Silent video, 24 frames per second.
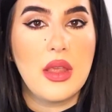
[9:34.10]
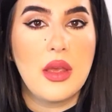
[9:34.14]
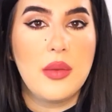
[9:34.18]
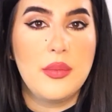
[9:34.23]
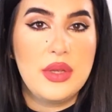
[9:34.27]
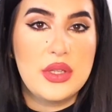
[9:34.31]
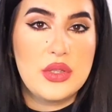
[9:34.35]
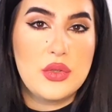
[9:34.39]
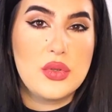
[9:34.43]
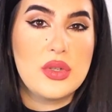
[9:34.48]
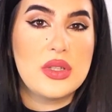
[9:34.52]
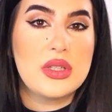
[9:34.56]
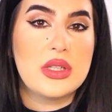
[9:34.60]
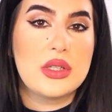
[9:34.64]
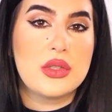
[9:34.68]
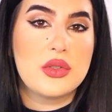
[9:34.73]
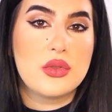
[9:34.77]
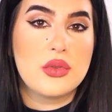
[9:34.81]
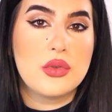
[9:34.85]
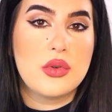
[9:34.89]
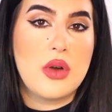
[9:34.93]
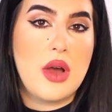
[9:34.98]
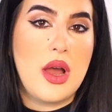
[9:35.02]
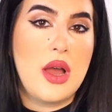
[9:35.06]
Between the
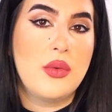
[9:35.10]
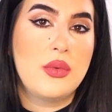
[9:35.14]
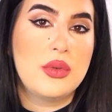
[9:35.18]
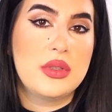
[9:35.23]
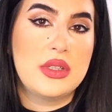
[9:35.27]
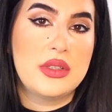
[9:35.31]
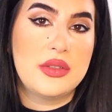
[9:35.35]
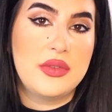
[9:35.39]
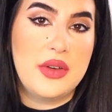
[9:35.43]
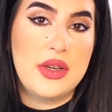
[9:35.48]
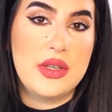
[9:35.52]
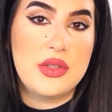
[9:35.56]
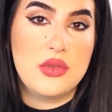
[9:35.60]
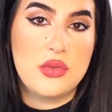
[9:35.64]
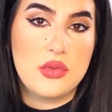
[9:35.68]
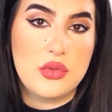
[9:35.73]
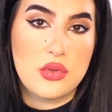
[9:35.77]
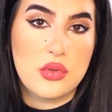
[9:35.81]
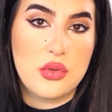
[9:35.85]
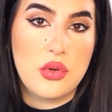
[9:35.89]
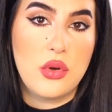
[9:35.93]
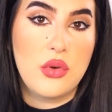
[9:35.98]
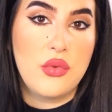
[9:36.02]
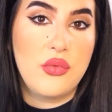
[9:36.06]
two, I would advise you
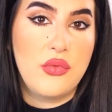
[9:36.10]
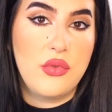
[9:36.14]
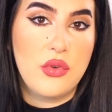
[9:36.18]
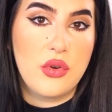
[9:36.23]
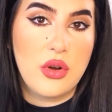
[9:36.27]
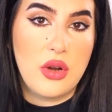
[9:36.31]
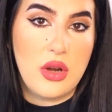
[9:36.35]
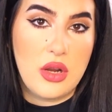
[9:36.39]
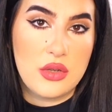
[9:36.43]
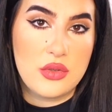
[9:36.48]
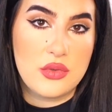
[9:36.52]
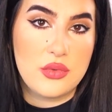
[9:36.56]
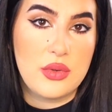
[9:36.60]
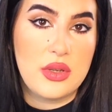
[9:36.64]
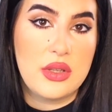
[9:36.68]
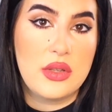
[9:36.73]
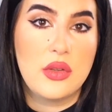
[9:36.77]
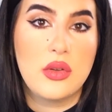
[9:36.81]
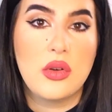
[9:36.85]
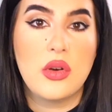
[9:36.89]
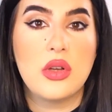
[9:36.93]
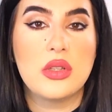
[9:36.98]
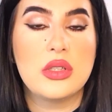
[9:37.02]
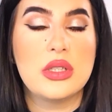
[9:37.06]
to go for Ajwad,
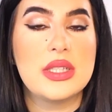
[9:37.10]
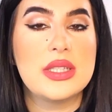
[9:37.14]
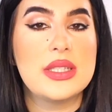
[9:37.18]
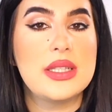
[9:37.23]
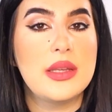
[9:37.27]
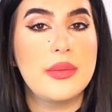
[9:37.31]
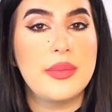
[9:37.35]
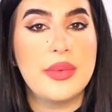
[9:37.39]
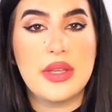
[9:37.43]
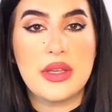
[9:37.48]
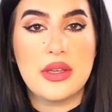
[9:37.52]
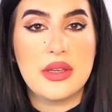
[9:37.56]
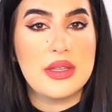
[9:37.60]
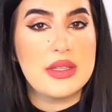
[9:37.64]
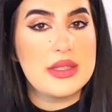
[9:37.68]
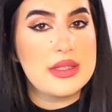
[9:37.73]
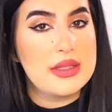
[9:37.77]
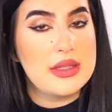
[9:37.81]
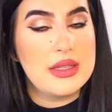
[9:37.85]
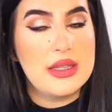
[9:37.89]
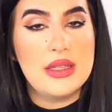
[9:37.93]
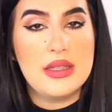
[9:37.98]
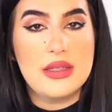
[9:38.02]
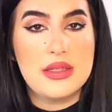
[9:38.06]
honestly, because
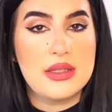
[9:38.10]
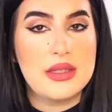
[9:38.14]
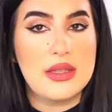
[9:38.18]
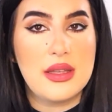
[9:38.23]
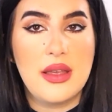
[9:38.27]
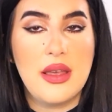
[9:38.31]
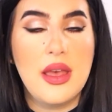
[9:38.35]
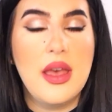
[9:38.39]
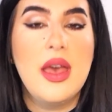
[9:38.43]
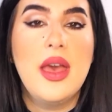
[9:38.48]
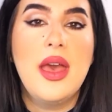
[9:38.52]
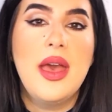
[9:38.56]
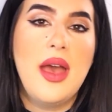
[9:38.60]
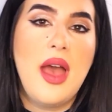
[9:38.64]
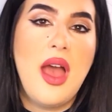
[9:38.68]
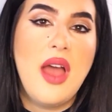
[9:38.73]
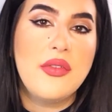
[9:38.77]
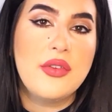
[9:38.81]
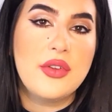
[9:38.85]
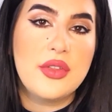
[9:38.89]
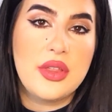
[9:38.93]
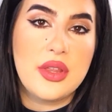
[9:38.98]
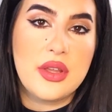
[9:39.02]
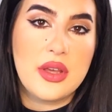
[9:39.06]
it's
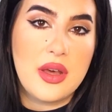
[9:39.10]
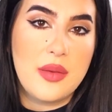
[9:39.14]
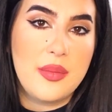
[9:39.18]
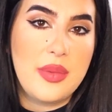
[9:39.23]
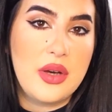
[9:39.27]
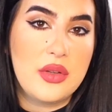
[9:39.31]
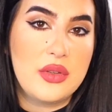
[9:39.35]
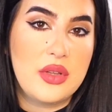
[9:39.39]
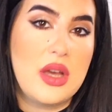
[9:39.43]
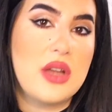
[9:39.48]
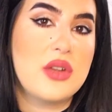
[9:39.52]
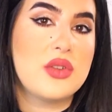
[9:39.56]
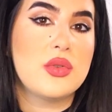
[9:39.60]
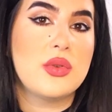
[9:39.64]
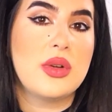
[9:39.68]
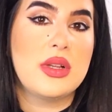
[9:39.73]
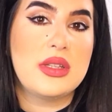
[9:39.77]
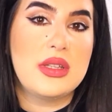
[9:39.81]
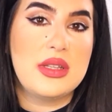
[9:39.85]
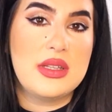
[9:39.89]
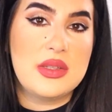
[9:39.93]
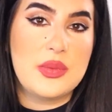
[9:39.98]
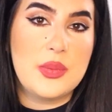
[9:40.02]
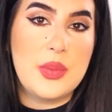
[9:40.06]
everything about
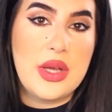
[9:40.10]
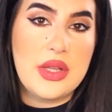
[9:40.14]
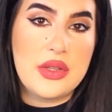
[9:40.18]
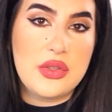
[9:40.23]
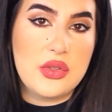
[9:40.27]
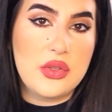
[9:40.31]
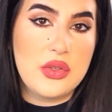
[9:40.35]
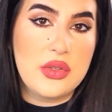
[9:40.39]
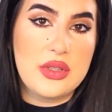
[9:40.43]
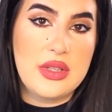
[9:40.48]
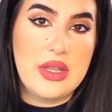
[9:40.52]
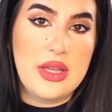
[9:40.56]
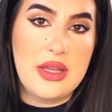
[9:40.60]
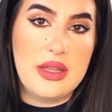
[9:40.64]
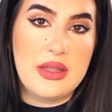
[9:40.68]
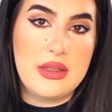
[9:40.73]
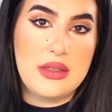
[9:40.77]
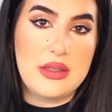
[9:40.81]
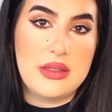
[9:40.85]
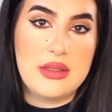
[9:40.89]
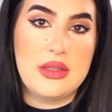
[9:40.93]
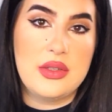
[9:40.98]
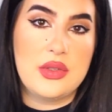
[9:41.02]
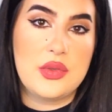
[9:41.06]
Ajwad is better
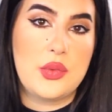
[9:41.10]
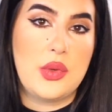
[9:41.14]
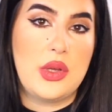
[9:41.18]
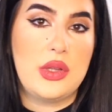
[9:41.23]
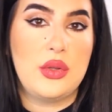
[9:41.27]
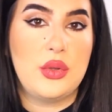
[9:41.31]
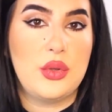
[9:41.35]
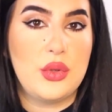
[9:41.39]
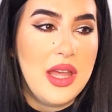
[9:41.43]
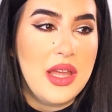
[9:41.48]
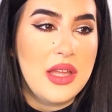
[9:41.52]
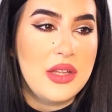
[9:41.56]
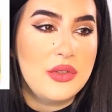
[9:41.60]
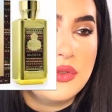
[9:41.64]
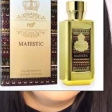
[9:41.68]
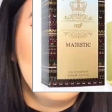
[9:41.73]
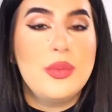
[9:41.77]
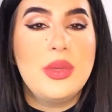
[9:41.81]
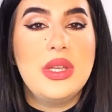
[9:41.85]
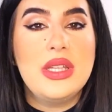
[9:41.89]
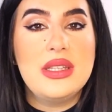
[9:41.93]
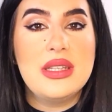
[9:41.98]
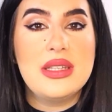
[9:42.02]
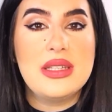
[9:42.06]
than this one. To
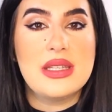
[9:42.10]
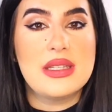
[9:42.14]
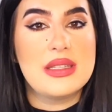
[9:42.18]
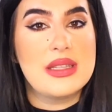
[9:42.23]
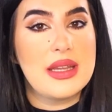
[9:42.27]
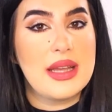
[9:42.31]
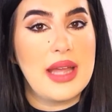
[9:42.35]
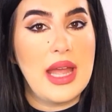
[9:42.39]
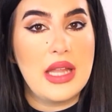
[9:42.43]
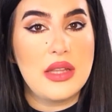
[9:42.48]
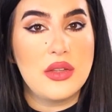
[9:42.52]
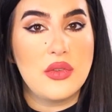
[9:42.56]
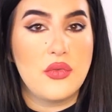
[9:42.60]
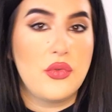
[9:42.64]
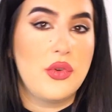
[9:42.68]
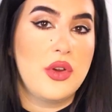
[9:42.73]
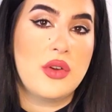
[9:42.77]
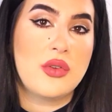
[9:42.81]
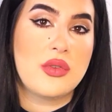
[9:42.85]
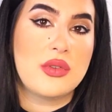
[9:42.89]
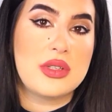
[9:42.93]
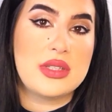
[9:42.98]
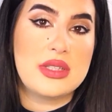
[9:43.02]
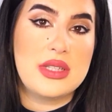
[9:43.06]
me, this is the kind of
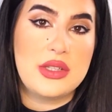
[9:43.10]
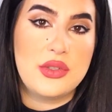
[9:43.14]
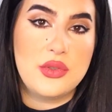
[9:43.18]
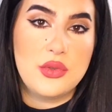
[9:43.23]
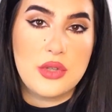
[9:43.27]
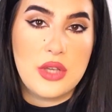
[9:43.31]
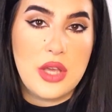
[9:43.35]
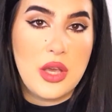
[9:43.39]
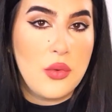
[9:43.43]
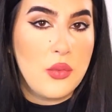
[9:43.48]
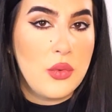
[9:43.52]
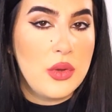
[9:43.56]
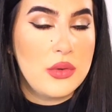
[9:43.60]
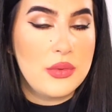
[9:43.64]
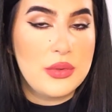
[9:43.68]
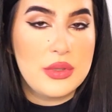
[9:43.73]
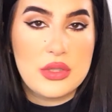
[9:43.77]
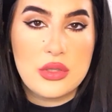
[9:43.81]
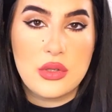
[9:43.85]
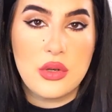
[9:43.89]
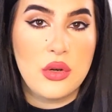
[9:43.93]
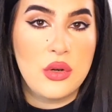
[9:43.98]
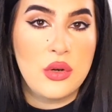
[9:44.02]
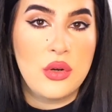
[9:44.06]
fragrance that you can wear
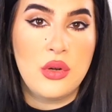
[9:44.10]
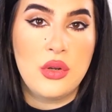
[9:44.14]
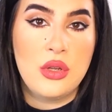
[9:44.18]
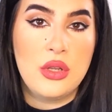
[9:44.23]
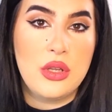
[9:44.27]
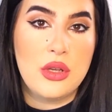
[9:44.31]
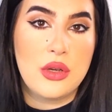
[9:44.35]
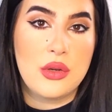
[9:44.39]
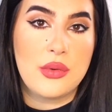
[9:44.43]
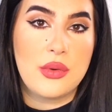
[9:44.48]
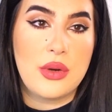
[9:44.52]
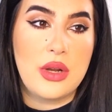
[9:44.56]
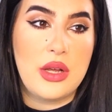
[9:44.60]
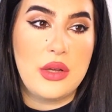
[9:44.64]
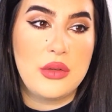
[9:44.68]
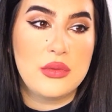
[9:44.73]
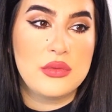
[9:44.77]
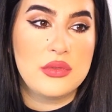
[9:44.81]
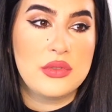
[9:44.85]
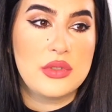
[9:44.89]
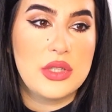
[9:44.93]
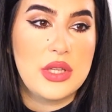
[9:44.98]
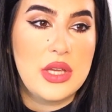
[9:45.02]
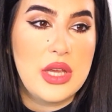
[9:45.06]
it all year
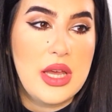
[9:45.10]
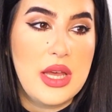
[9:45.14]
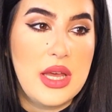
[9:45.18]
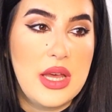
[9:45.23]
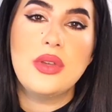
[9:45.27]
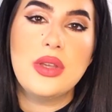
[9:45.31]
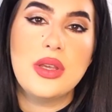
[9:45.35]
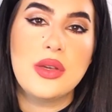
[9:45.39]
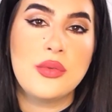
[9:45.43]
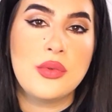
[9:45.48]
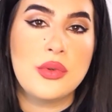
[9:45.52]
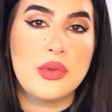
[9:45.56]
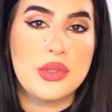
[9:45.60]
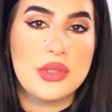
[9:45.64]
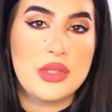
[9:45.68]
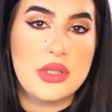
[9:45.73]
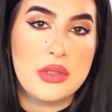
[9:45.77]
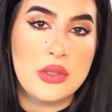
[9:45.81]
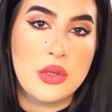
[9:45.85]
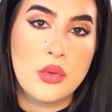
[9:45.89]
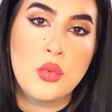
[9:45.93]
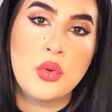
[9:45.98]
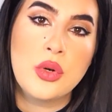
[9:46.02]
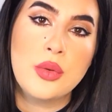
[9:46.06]
round. You can wear it in
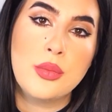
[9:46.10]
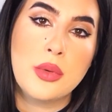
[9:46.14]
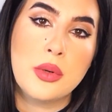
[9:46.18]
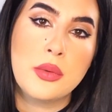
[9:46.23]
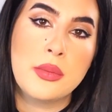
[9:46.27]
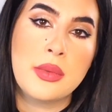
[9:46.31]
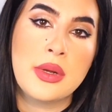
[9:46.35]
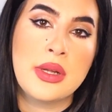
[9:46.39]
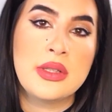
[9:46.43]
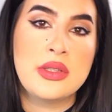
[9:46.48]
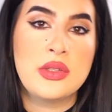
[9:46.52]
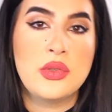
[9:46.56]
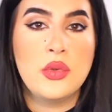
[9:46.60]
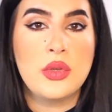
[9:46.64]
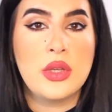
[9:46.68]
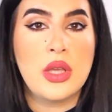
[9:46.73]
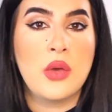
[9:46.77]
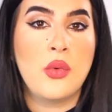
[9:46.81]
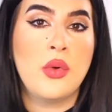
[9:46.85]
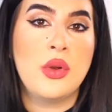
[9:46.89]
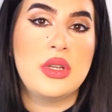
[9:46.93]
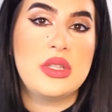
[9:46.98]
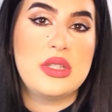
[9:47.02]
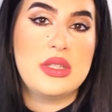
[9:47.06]
the warmer months, you
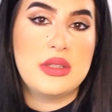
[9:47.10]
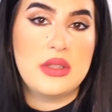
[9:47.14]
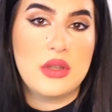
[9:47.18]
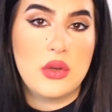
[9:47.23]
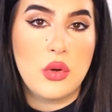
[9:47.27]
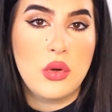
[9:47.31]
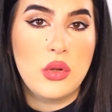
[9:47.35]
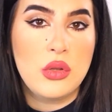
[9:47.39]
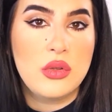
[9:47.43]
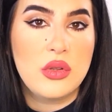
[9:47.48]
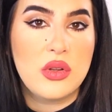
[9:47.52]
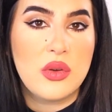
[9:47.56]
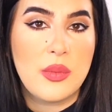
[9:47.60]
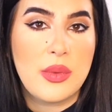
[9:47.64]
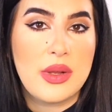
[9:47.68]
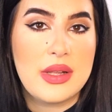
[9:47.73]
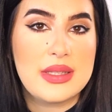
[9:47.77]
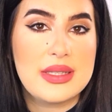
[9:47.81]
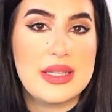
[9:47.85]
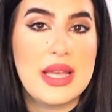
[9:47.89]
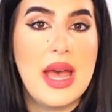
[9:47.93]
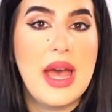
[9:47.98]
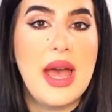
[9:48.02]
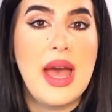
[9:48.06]
can wear it in the colder
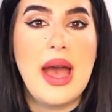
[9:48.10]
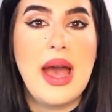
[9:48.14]
months.